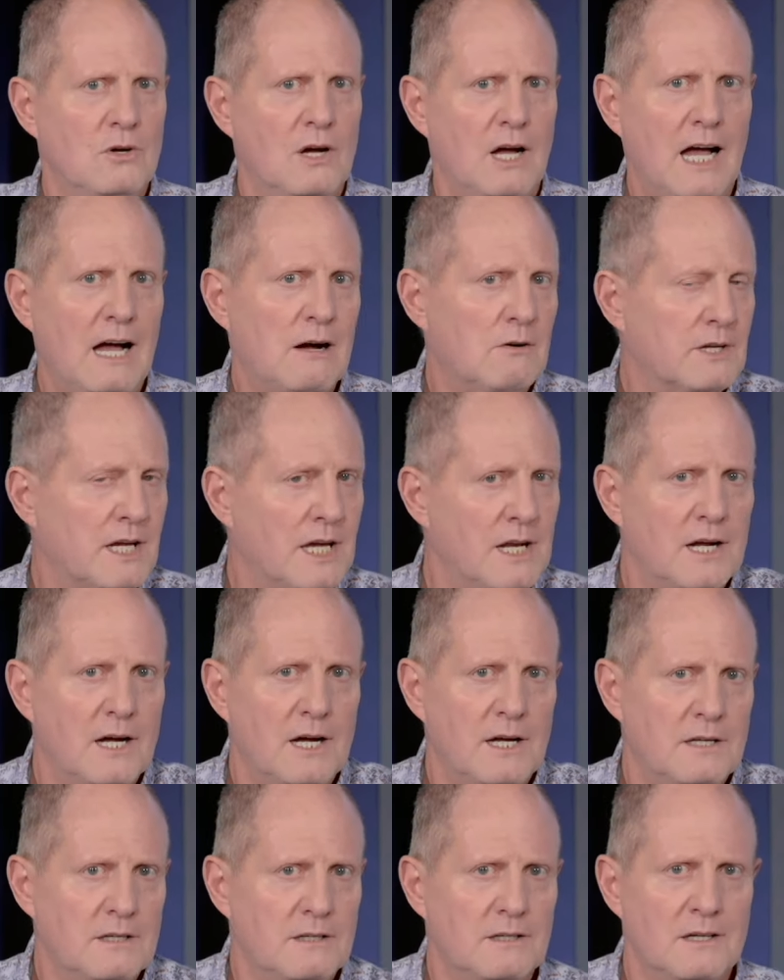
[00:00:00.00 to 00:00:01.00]
How can
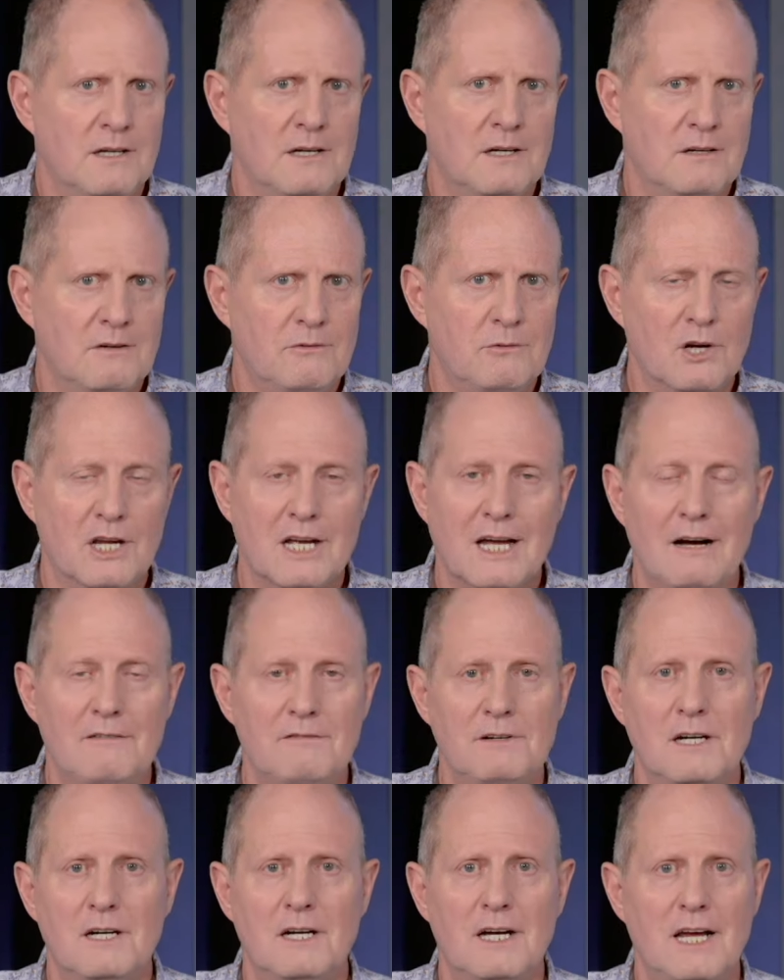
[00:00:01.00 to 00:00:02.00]
I
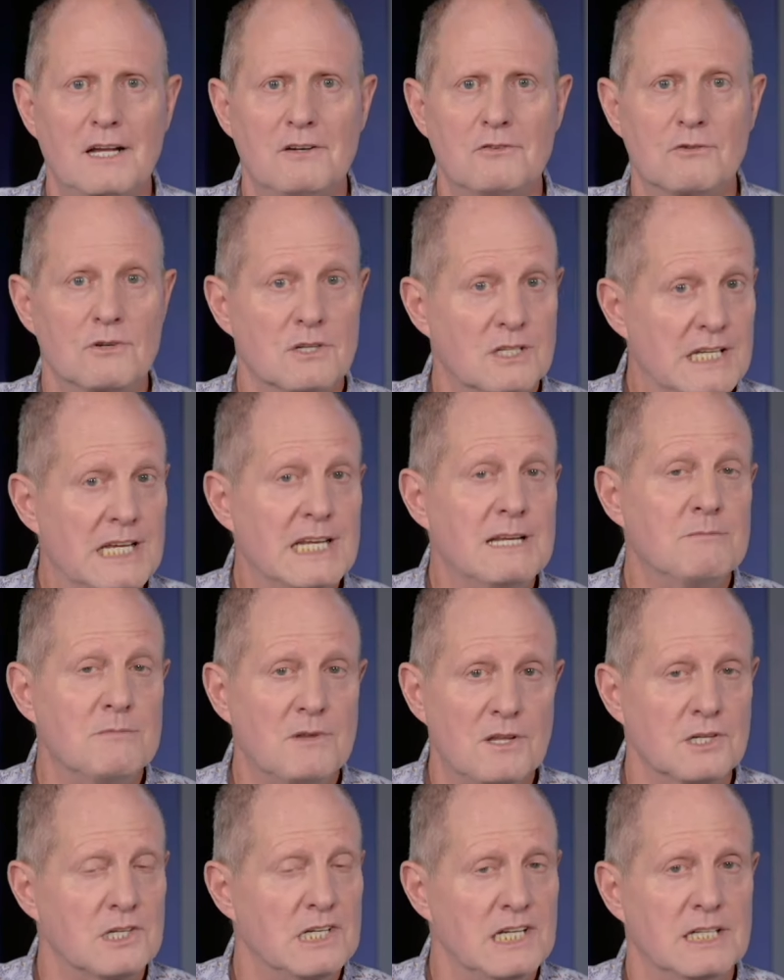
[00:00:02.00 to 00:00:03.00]
recover and redeem
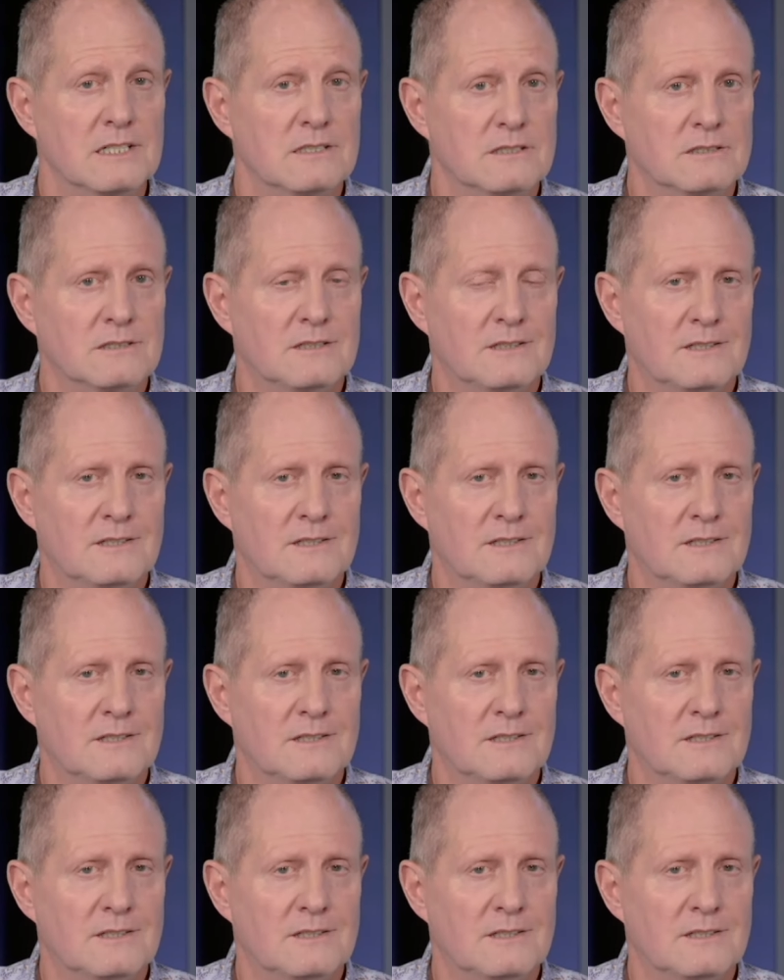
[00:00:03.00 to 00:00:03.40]
the deal?